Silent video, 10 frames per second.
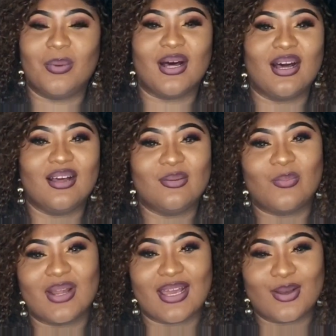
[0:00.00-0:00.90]
but
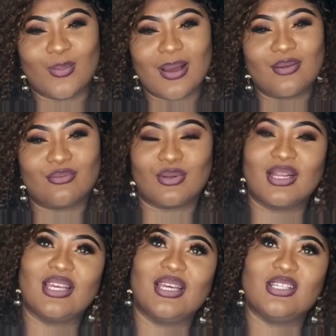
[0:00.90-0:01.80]
when I go, I
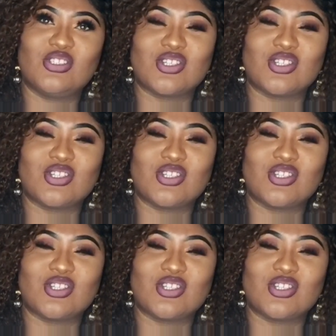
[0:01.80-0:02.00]
really